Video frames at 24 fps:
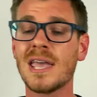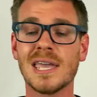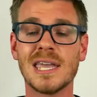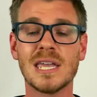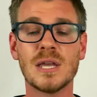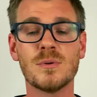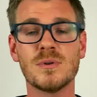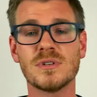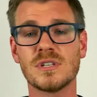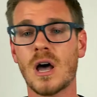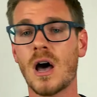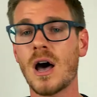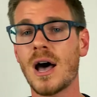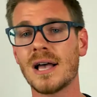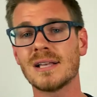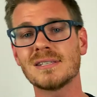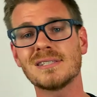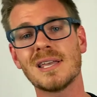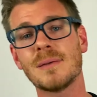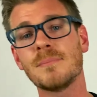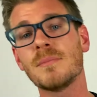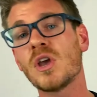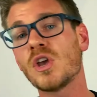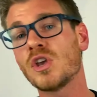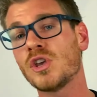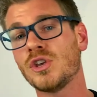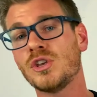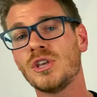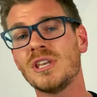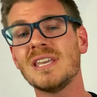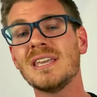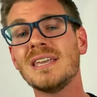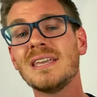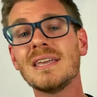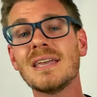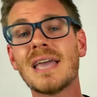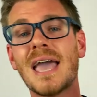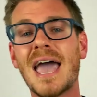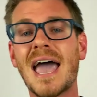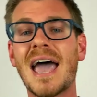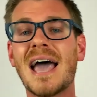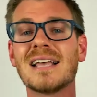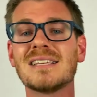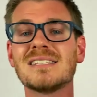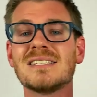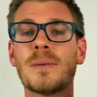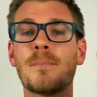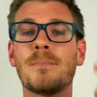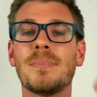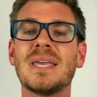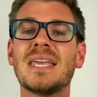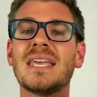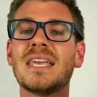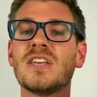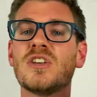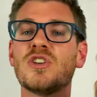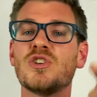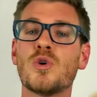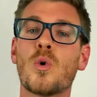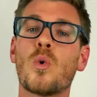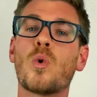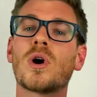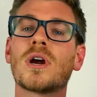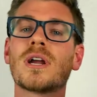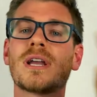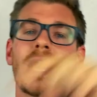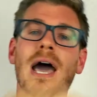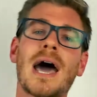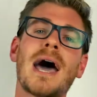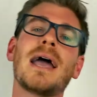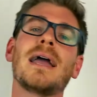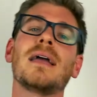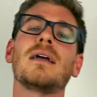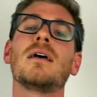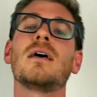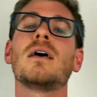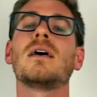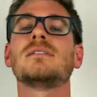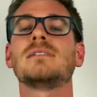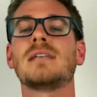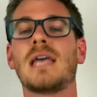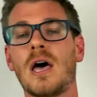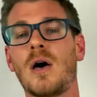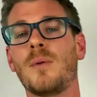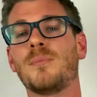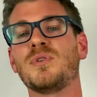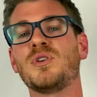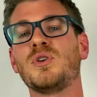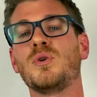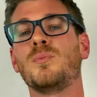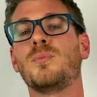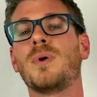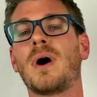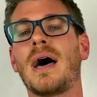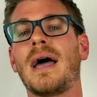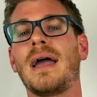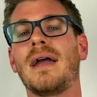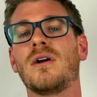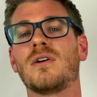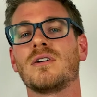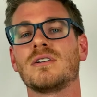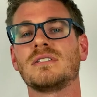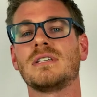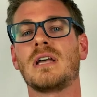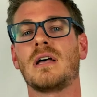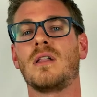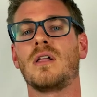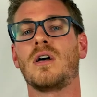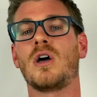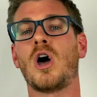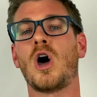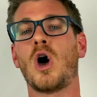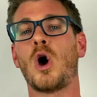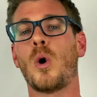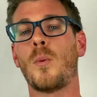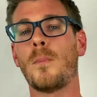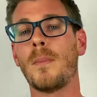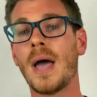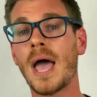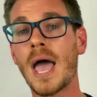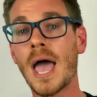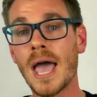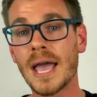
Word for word: He was awesome. He has to be your guy to help you buy or sell a home.